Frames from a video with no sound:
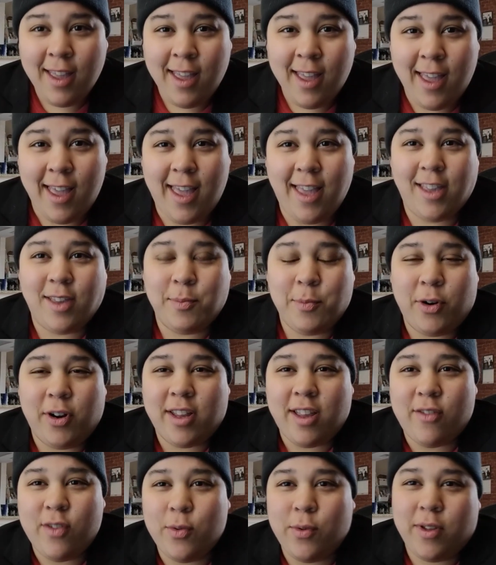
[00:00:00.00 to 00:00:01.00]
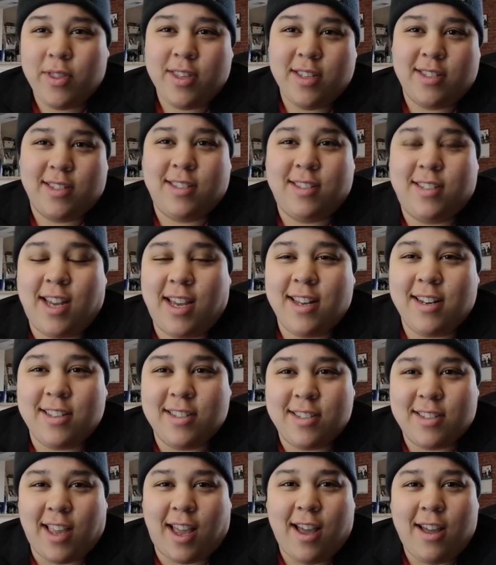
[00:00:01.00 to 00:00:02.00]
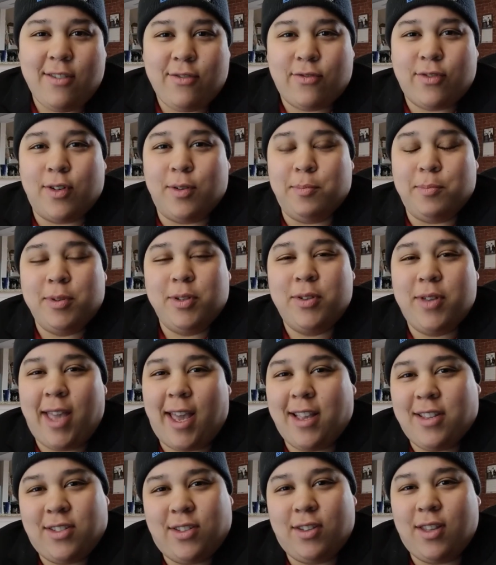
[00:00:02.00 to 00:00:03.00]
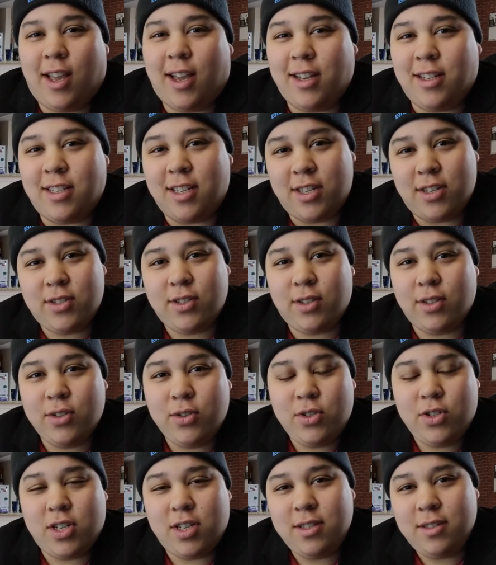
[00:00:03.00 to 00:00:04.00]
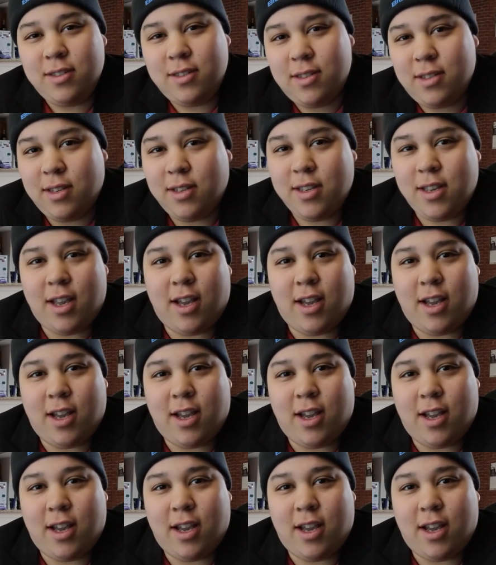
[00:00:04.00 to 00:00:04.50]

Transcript: Hey, good morning, everyone. This is Diana Scott from Blue Castle IT Solutions,